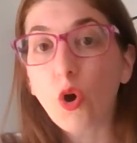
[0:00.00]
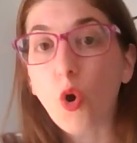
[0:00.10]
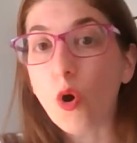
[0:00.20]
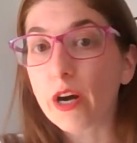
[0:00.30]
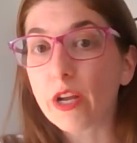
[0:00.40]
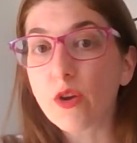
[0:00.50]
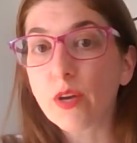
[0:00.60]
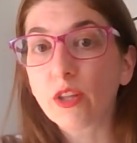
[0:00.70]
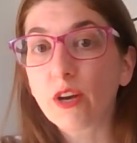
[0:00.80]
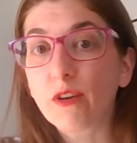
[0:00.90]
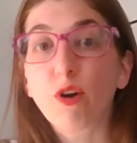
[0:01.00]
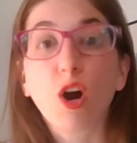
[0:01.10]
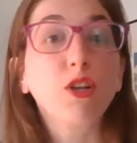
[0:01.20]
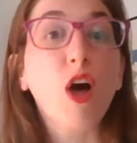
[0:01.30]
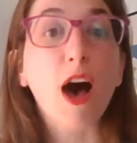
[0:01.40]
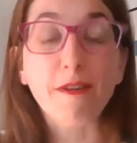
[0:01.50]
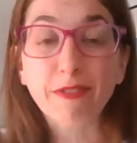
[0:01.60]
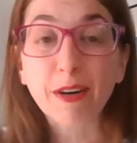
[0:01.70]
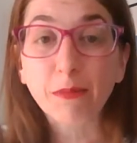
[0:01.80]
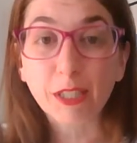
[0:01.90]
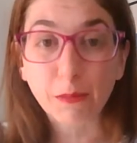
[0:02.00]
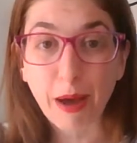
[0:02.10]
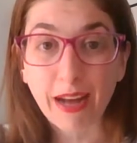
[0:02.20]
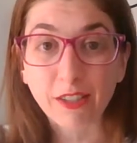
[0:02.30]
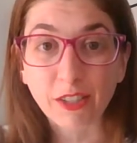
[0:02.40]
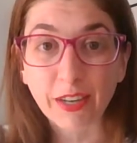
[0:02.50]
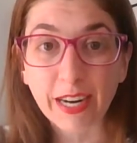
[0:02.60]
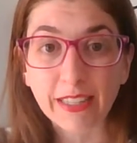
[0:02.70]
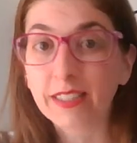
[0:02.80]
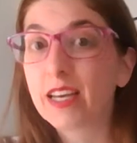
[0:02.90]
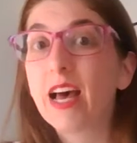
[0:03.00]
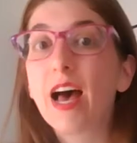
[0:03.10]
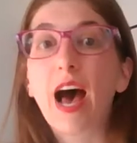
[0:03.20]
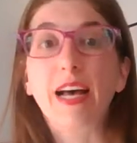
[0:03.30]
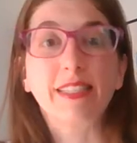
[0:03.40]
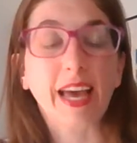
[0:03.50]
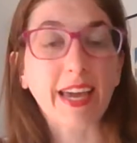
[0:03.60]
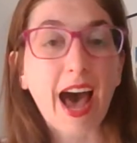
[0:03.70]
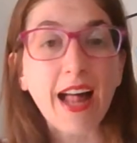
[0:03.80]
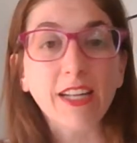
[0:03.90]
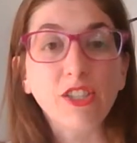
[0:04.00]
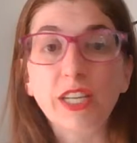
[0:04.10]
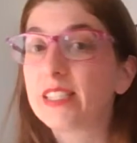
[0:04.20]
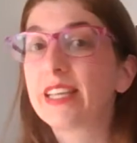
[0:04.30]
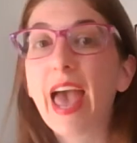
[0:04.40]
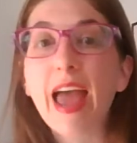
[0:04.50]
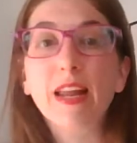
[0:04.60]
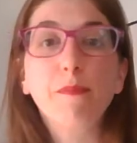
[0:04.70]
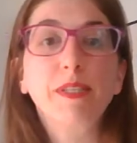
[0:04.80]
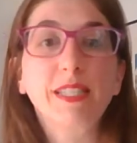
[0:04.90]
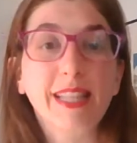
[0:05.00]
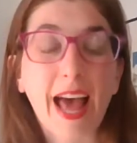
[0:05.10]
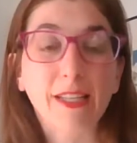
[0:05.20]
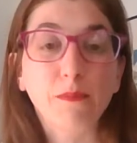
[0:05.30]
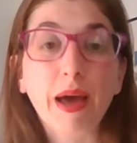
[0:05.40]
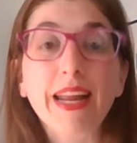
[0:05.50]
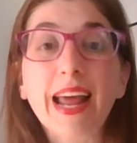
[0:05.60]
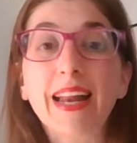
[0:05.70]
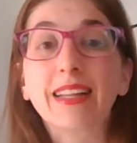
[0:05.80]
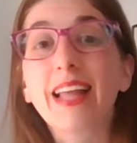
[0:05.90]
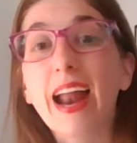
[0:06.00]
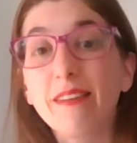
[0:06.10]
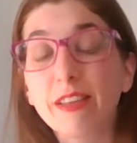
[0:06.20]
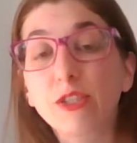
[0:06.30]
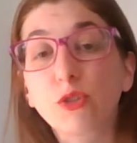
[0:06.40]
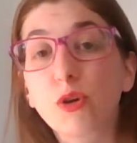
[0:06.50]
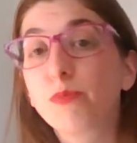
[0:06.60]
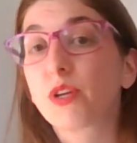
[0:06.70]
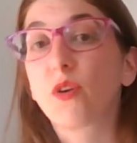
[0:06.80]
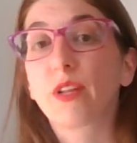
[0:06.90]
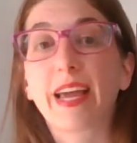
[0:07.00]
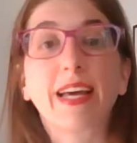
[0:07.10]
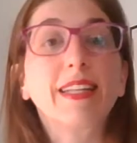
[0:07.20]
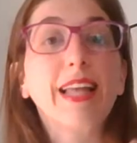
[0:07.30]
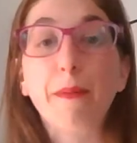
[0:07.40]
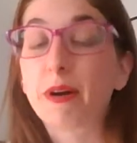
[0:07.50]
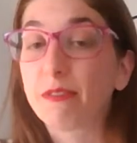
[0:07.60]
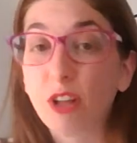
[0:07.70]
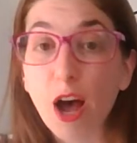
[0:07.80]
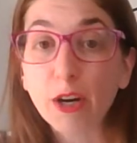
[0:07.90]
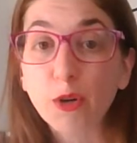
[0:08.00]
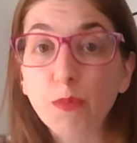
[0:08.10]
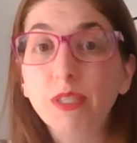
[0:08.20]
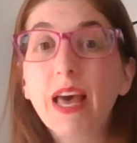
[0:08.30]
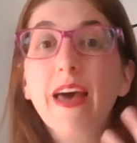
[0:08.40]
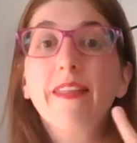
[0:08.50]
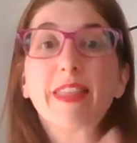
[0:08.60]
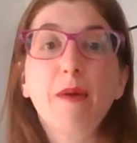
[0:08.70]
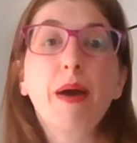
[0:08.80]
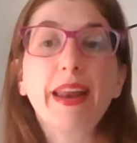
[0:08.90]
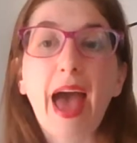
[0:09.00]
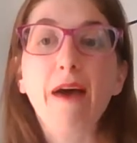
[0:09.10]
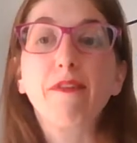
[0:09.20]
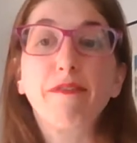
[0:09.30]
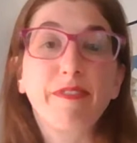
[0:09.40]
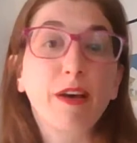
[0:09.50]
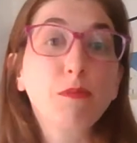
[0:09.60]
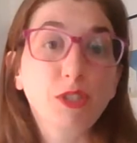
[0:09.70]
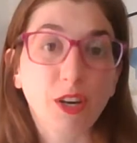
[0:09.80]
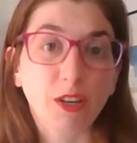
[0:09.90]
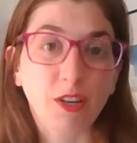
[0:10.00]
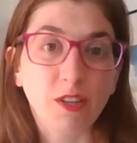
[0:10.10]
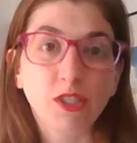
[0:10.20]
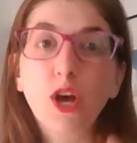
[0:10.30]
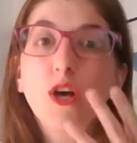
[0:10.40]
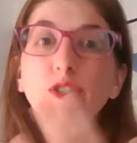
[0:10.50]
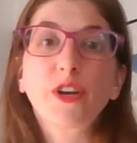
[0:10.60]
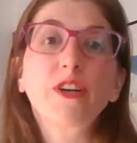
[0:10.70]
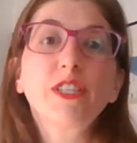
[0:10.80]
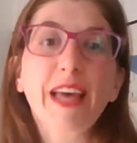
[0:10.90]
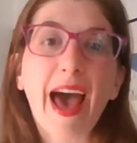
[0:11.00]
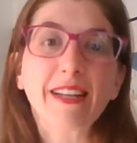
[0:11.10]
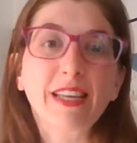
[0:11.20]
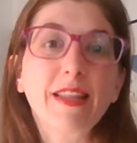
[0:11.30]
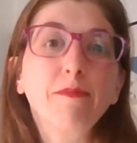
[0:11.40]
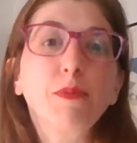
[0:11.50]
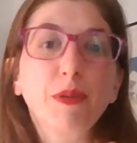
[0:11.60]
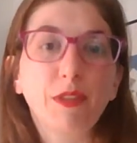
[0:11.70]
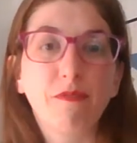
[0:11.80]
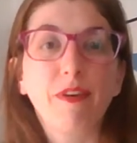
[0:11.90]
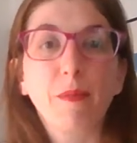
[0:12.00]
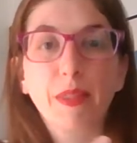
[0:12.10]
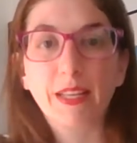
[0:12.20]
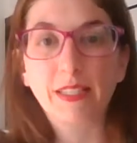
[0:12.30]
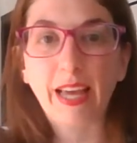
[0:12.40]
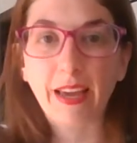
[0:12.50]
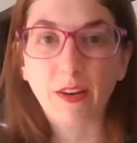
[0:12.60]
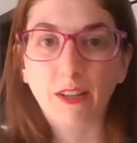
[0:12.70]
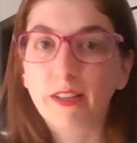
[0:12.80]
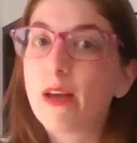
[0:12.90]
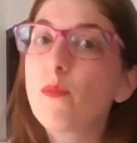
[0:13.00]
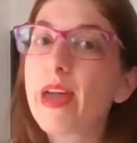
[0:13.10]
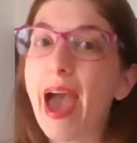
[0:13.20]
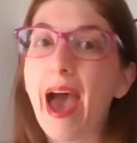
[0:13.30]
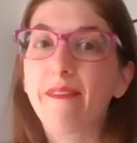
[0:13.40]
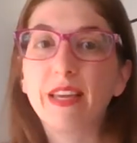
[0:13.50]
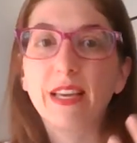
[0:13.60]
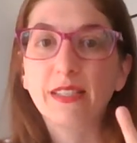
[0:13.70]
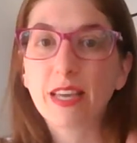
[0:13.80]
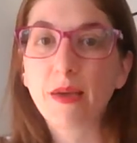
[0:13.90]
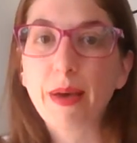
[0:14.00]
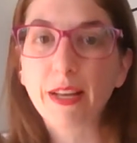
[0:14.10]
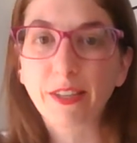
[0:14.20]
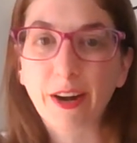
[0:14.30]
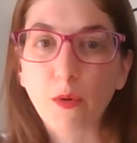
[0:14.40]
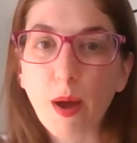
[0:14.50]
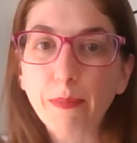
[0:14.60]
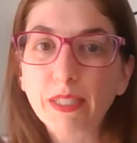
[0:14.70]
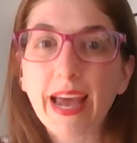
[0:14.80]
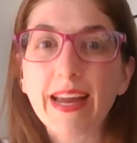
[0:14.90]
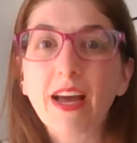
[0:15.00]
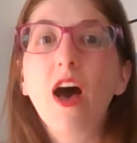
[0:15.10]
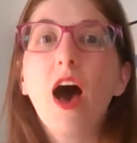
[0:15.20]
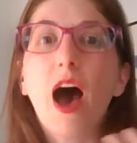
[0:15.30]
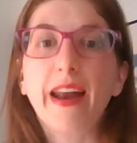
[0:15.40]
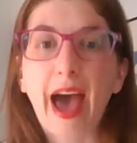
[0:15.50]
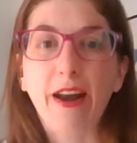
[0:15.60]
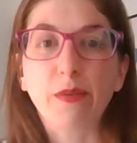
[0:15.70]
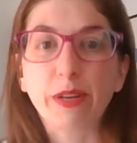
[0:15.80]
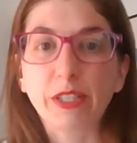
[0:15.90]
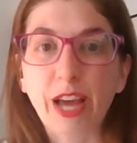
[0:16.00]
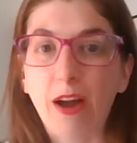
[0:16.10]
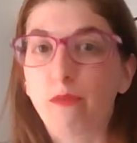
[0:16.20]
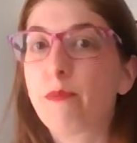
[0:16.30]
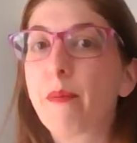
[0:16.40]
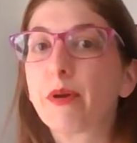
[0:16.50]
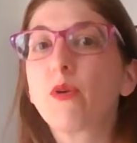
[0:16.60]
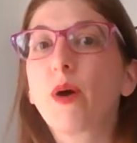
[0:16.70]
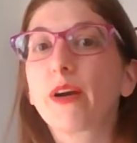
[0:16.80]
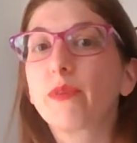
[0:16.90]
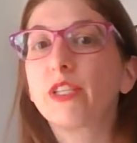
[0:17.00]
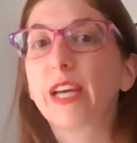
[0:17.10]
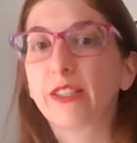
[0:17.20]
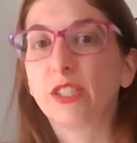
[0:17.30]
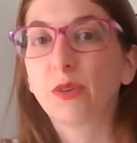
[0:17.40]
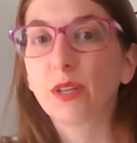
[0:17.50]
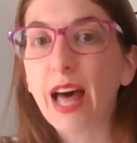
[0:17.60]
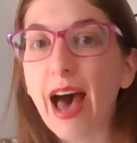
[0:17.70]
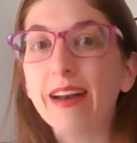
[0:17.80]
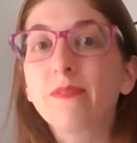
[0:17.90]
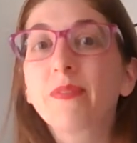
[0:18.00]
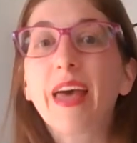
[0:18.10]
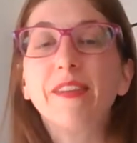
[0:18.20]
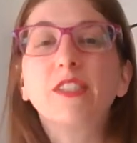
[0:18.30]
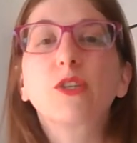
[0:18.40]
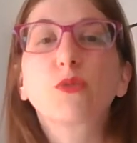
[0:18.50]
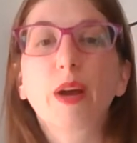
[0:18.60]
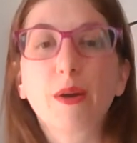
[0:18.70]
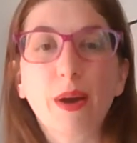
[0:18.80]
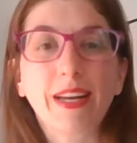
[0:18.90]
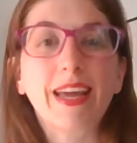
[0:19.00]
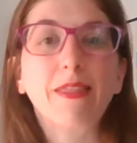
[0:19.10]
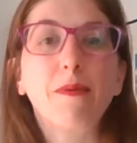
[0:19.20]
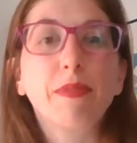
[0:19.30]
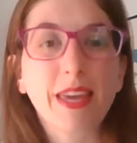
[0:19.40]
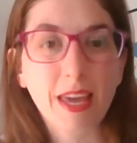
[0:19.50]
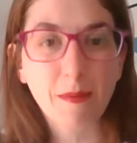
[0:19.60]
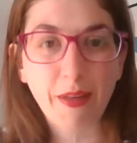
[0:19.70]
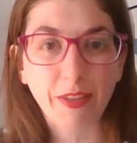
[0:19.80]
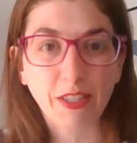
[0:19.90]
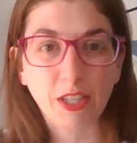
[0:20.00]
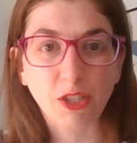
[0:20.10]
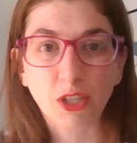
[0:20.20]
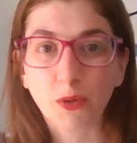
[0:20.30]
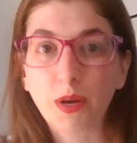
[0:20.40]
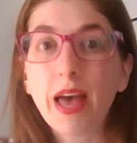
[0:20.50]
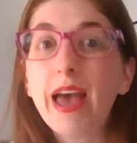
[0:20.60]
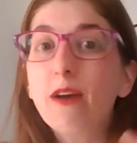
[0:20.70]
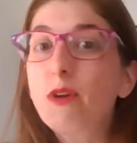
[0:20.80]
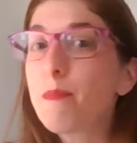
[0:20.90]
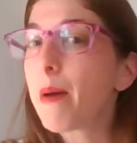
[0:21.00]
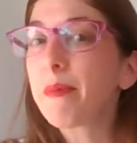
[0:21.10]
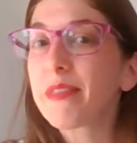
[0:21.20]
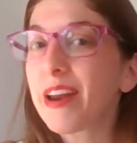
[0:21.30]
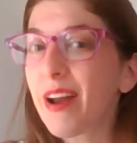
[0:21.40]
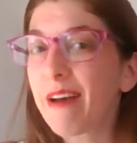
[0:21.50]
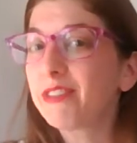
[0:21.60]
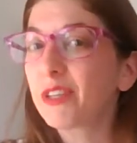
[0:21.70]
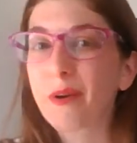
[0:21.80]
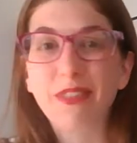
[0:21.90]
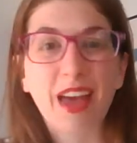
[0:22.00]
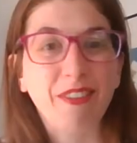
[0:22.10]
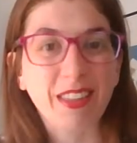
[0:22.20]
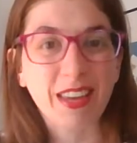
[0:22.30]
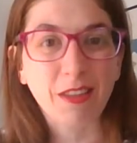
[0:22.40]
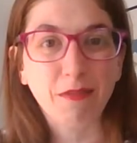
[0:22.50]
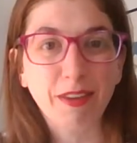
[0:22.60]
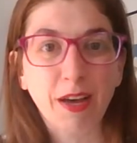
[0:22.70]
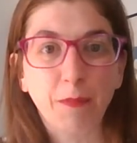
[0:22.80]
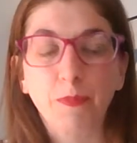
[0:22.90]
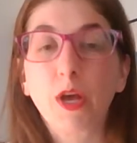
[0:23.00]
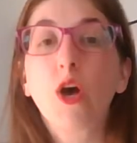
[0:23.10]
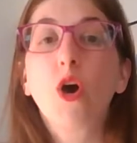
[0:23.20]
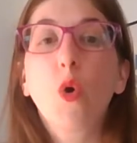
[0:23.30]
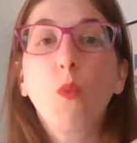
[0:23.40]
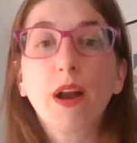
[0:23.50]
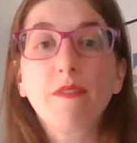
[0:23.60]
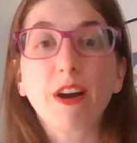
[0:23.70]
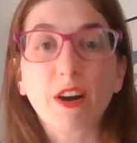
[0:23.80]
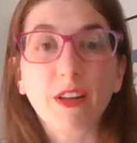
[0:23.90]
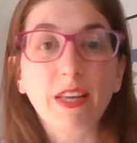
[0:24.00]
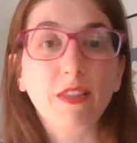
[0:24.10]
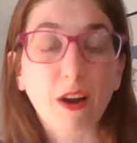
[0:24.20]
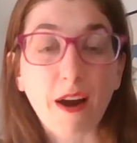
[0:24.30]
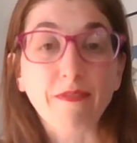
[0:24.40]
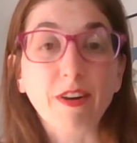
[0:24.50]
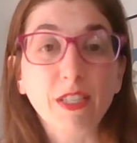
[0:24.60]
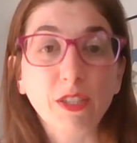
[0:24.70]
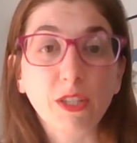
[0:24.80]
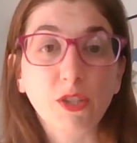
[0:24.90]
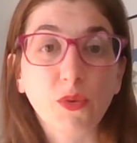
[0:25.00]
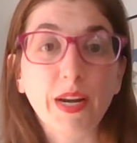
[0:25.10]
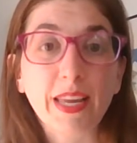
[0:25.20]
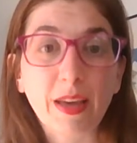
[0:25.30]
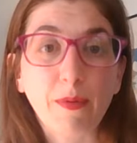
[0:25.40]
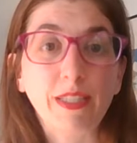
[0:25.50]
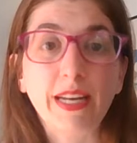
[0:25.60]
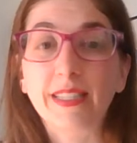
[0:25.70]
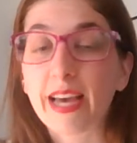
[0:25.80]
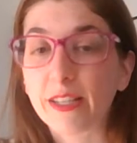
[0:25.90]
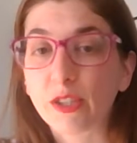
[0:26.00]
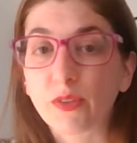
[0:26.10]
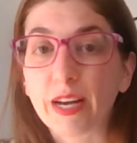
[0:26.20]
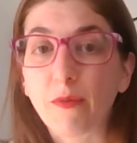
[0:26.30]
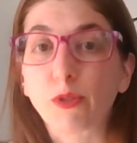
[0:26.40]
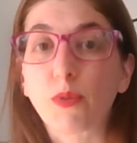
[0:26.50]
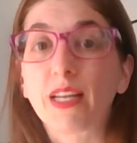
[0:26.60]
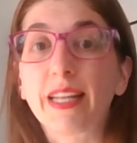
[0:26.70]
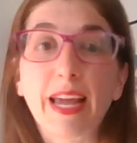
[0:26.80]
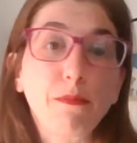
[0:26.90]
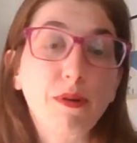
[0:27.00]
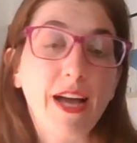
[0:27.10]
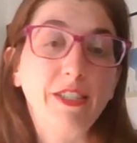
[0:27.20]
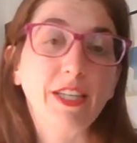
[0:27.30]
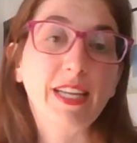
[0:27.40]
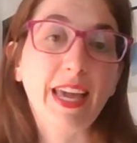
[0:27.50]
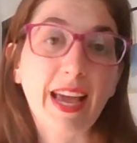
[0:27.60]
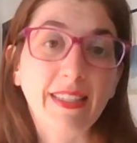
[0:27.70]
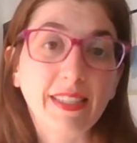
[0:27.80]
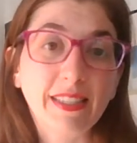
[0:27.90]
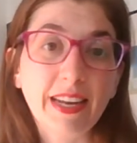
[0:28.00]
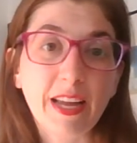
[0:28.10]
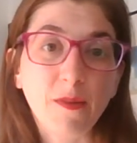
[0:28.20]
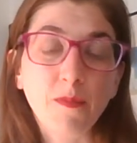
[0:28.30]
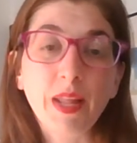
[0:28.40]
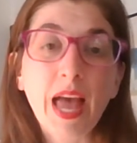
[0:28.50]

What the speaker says: Or you can look for a law firm to sponsor it, a psychologist, any business that has money. And a lot of these groups, like collaborative law groups, they might have film circles. So you're just asking them to put the film in this cycle. And we have these emails on our website on how to reach out. Remember, you want to reach out to a lot, and this is a great way to get them thinking about this issue. Remember, they don't have to agree with everything in the film. One of our first screening that we did, a test screening, was with the Lane Project in Kansas City.